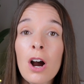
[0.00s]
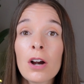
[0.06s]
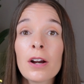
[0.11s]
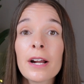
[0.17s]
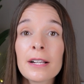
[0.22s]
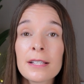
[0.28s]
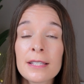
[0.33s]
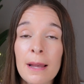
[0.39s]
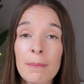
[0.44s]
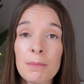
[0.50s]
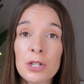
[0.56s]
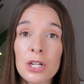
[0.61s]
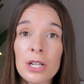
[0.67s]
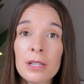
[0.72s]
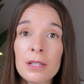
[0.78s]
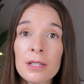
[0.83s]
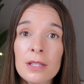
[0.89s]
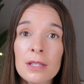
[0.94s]
are
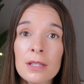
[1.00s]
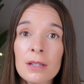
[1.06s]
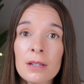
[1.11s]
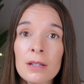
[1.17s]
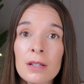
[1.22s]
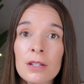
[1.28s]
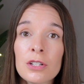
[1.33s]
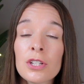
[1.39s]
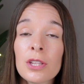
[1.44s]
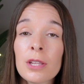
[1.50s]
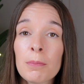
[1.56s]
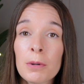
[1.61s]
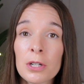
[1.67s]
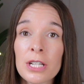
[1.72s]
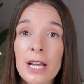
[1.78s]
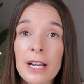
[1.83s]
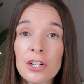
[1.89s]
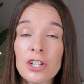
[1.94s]
exceptions to the
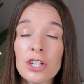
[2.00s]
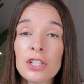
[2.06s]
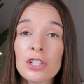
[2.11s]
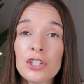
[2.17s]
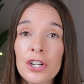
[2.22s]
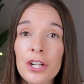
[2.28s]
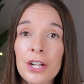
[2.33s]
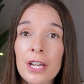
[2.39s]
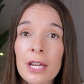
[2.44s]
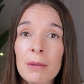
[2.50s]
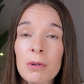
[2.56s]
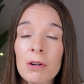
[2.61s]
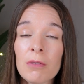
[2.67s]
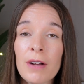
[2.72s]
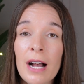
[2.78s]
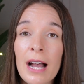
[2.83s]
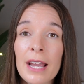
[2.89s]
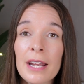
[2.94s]
protections GINA can
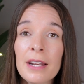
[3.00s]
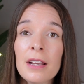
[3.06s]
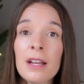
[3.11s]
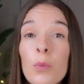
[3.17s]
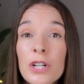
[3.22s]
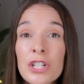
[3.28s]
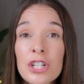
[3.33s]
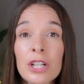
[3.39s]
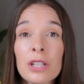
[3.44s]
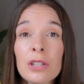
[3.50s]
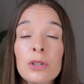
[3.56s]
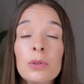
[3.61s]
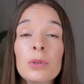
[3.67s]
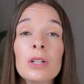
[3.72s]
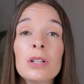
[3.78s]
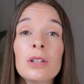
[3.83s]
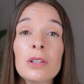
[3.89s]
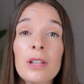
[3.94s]
provide, which
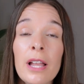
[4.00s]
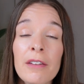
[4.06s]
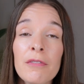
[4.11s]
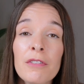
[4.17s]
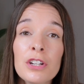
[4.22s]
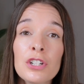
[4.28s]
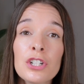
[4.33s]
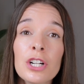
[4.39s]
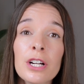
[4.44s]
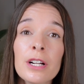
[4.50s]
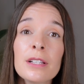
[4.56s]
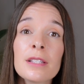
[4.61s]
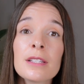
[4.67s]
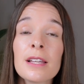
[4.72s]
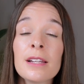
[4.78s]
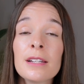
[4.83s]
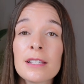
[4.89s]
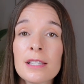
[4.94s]
include life
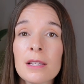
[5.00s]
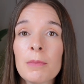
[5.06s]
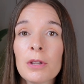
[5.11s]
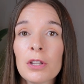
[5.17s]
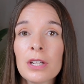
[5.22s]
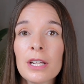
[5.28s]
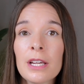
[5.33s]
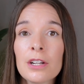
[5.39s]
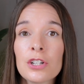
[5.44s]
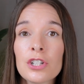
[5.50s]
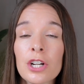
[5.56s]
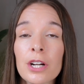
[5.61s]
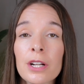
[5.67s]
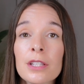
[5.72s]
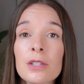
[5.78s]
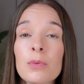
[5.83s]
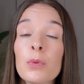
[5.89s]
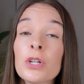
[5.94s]
insurance and disability
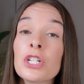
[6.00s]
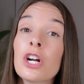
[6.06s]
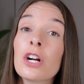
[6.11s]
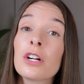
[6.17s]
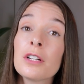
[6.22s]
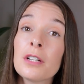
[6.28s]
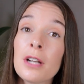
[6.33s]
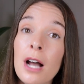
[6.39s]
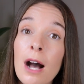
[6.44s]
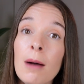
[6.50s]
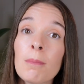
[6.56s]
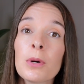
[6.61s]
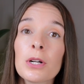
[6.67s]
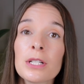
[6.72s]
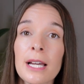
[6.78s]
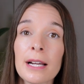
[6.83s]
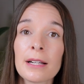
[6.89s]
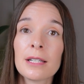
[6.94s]
insurance, which are not
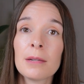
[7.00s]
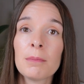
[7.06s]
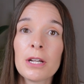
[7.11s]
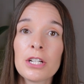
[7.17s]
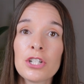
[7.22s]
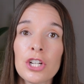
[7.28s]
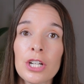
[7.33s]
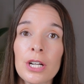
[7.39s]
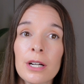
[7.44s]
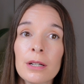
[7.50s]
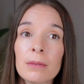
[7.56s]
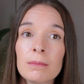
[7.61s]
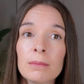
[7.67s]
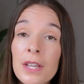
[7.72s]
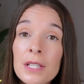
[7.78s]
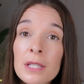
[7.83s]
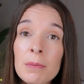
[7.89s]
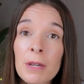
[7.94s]
protected by GINA.
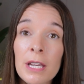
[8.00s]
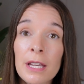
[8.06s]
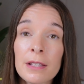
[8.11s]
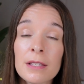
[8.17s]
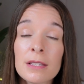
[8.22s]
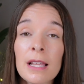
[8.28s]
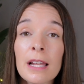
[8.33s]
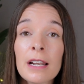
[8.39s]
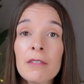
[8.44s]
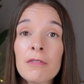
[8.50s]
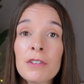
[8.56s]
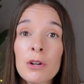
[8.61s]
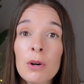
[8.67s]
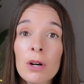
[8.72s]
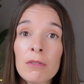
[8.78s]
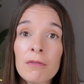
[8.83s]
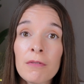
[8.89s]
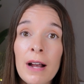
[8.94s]
This means that if you
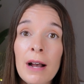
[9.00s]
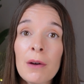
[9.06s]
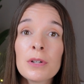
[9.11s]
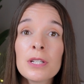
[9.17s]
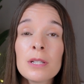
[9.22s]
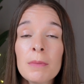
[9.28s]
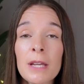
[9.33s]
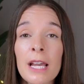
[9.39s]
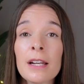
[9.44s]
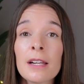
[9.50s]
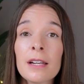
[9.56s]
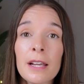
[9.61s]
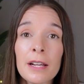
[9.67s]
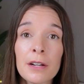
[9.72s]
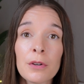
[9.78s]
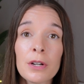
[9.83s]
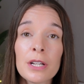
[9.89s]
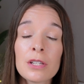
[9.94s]
are found to be at an
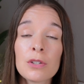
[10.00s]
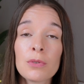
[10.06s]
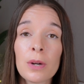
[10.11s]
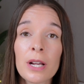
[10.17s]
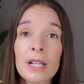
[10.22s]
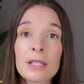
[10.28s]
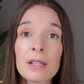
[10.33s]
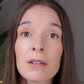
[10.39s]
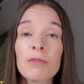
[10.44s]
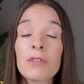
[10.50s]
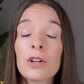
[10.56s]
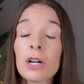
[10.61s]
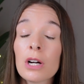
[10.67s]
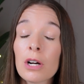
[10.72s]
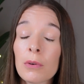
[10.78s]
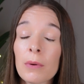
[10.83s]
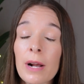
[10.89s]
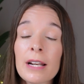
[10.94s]
increased risk for a
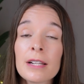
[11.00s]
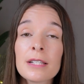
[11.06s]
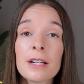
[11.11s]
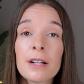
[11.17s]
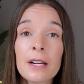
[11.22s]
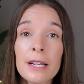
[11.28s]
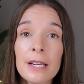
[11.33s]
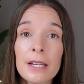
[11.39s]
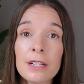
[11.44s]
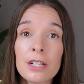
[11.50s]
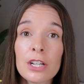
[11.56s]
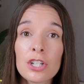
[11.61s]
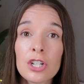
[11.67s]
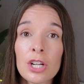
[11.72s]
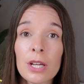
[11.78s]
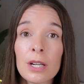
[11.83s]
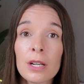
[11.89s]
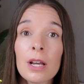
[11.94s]
hereditary
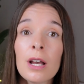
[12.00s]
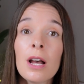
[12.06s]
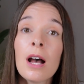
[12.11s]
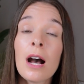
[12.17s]
condition